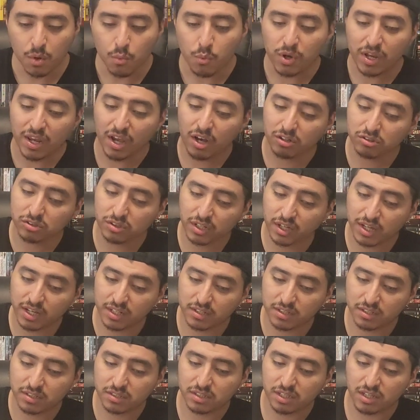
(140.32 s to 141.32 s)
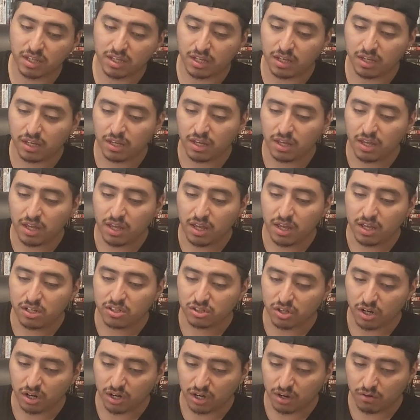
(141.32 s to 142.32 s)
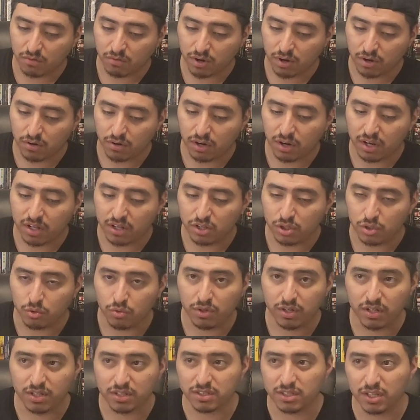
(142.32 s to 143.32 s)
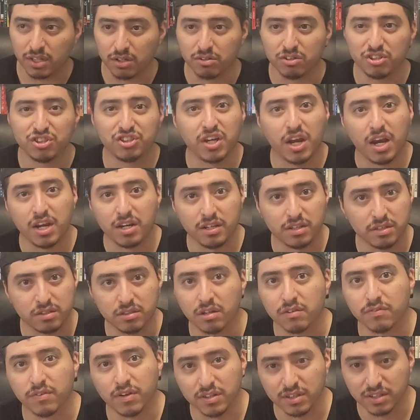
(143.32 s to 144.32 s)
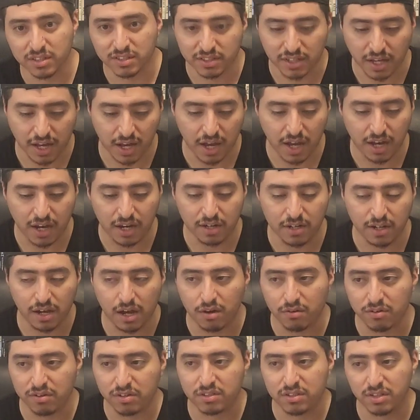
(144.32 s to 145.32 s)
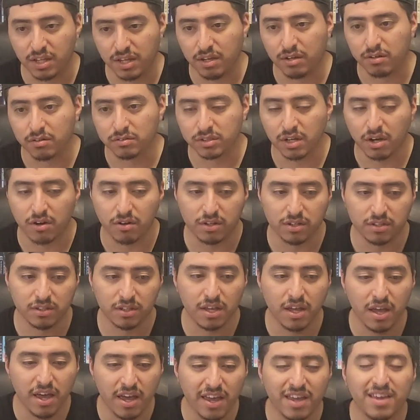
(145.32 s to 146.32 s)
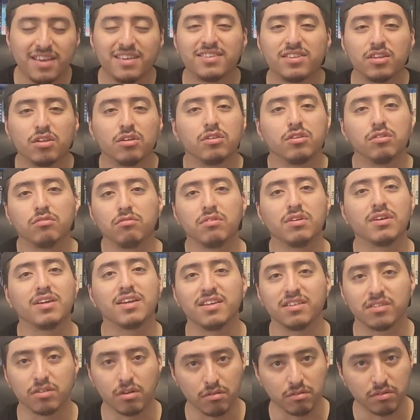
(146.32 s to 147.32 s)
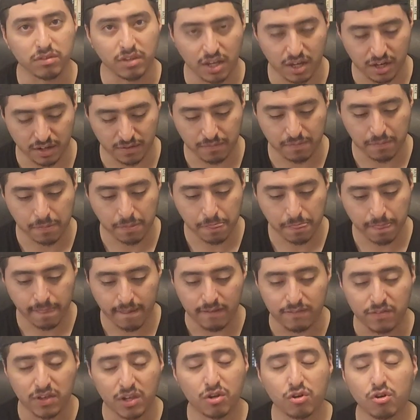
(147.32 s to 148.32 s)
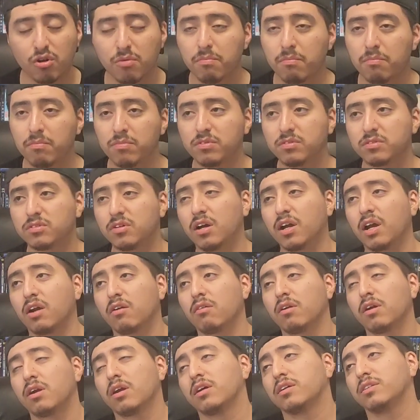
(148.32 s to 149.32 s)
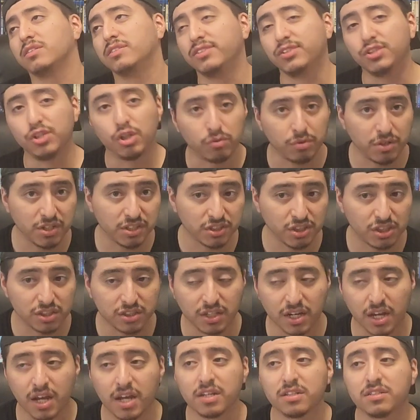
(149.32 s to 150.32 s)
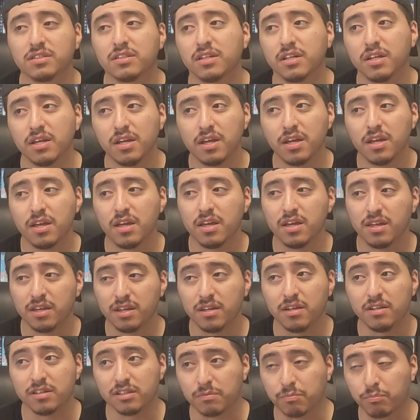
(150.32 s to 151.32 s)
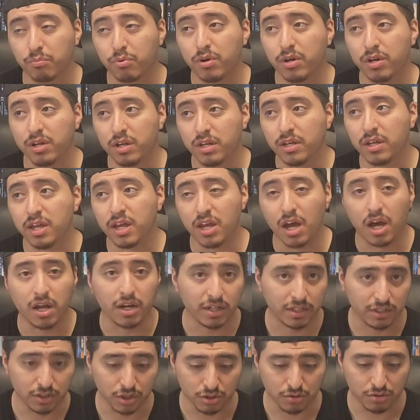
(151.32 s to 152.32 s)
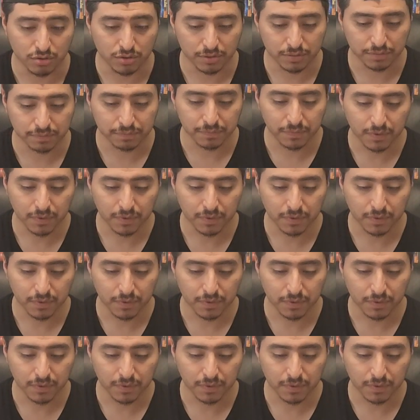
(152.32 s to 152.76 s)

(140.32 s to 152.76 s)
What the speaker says: We also get to see Saw Gerrera and do his little shady stuff on the side, how he steals, how he's still doing his own thing. If you don't know Saw Gerrera, do your research, guys. He is a pretty chaotic dude.